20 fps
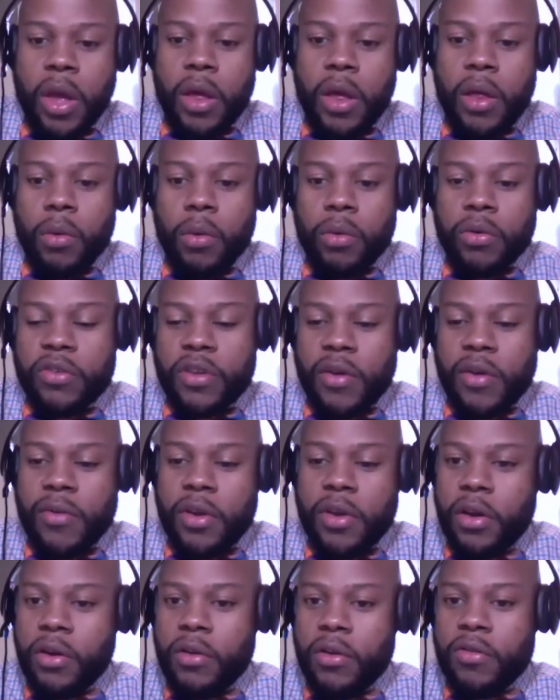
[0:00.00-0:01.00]
There was
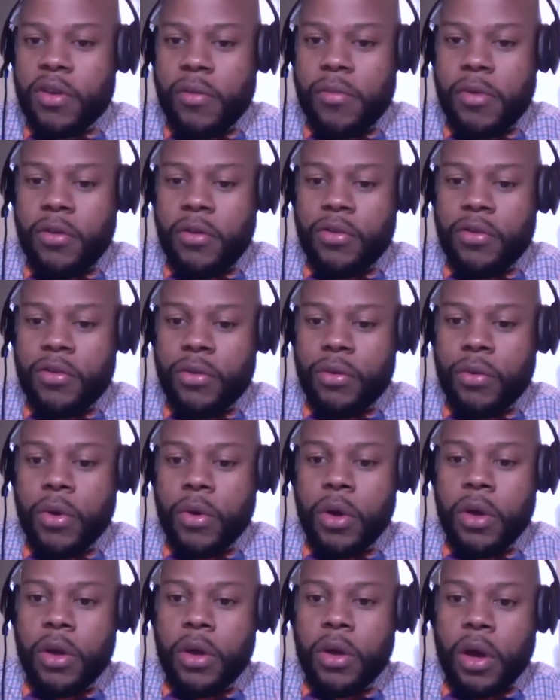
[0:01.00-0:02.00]
772
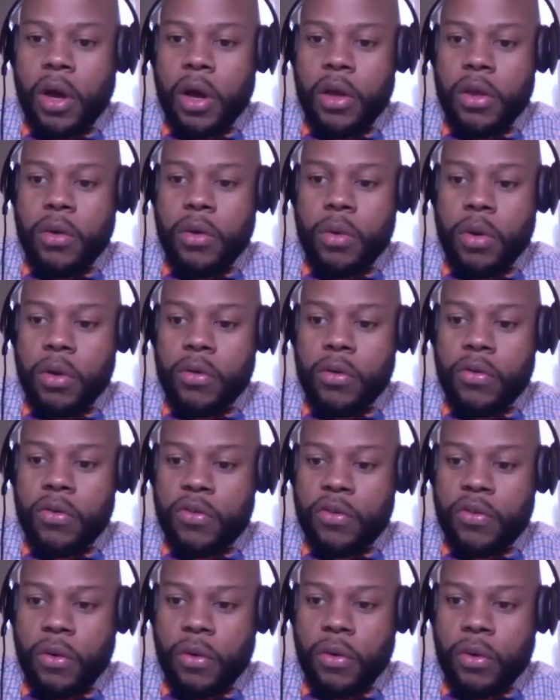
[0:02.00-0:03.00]
units
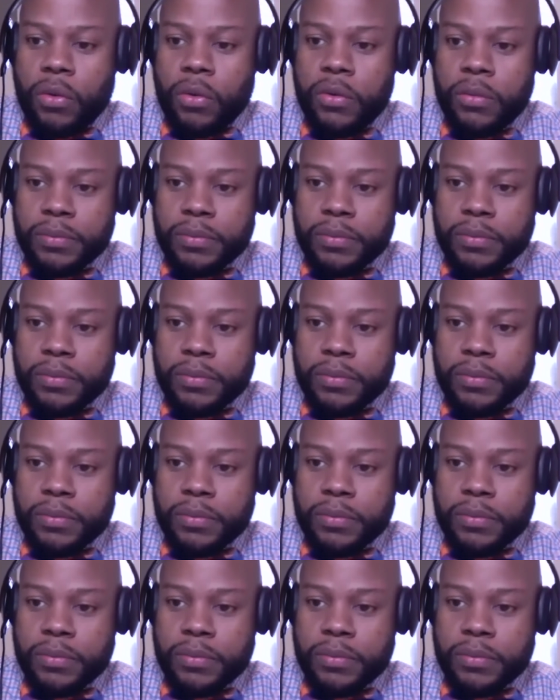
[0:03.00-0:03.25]
sold,